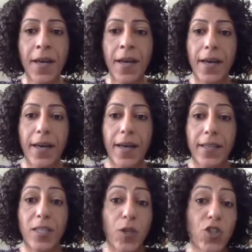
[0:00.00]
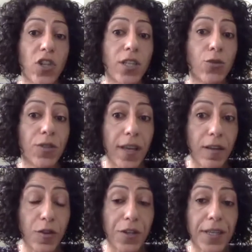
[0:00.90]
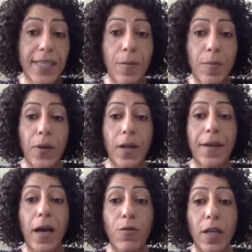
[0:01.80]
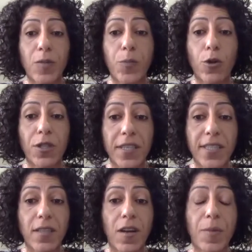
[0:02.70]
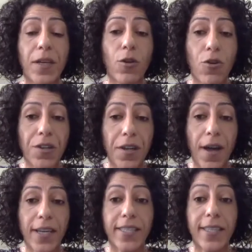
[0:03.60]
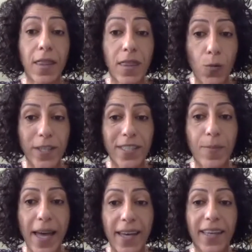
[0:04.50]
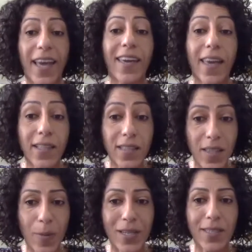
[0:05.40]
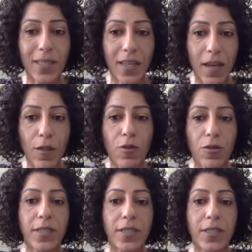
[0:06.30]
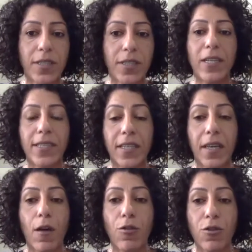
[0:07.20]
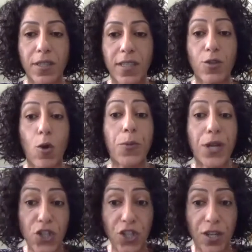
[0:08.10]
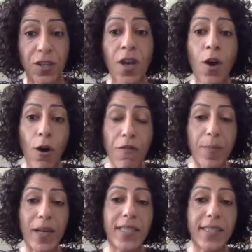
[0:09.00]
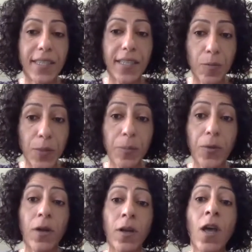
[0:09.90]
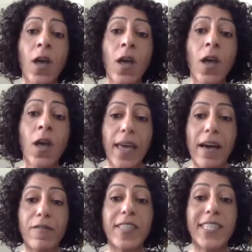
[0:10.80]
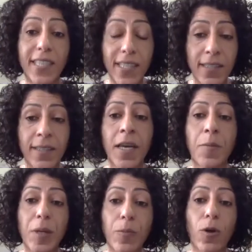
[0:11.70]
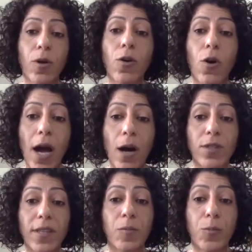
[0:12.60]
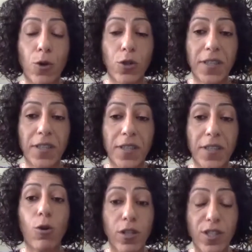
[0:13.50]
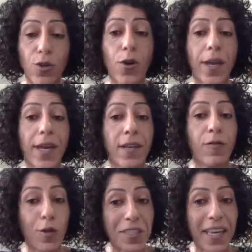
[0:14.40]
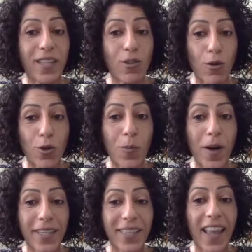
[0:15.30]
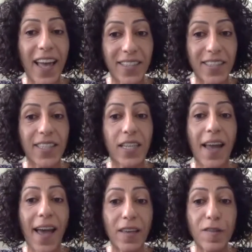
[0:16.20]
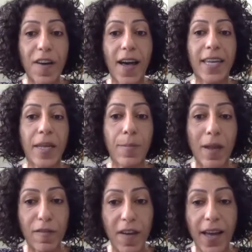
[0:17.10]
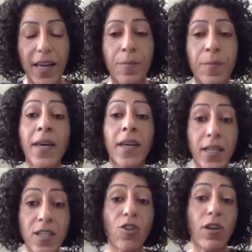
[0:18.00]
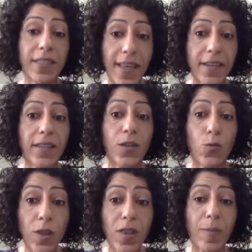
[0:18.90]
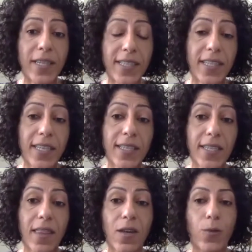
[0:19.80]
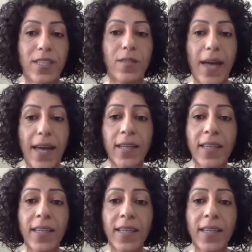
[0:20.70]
Especially today, for example, now that protests are being organized in the West Bank against the Palestinian Authority and the Palestinian Authority's oppression of the Palestinian people, we have seen people go out and protest also in 48 occupied lands, in Haifa and in Al-Fahm, in solidarity with the Palestinians in the West Bank.